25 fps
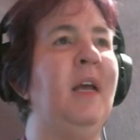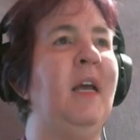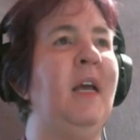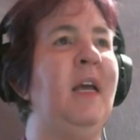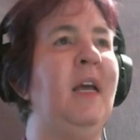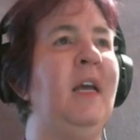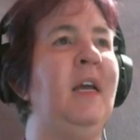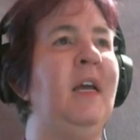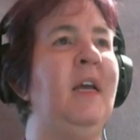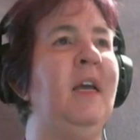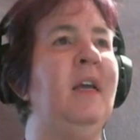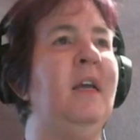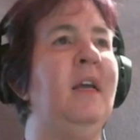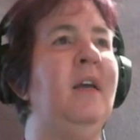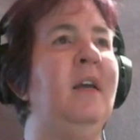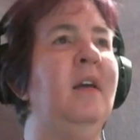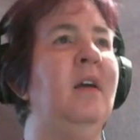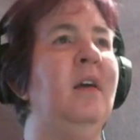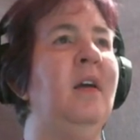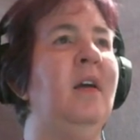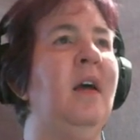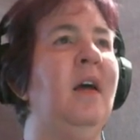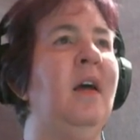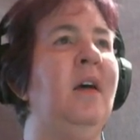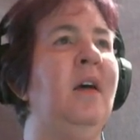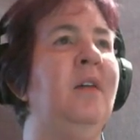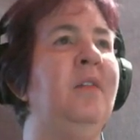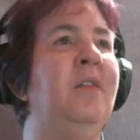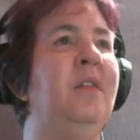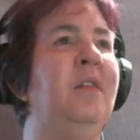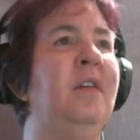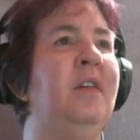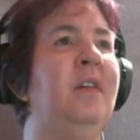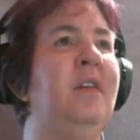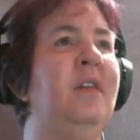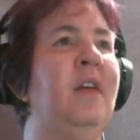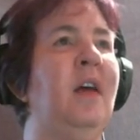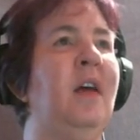A, out,
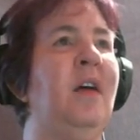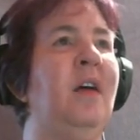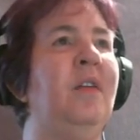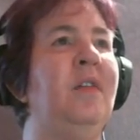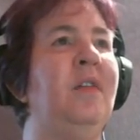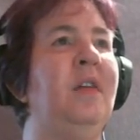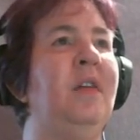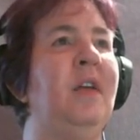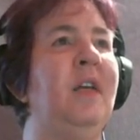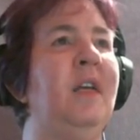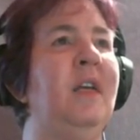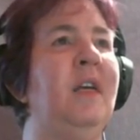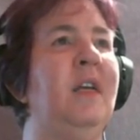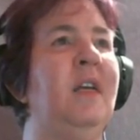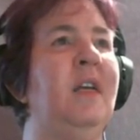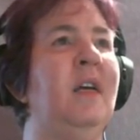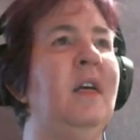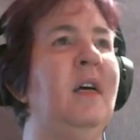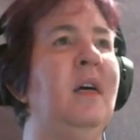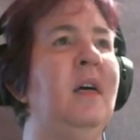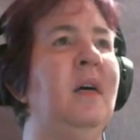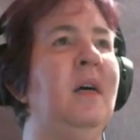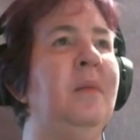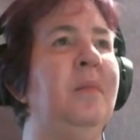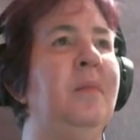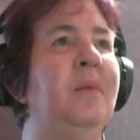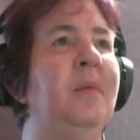down, in, up.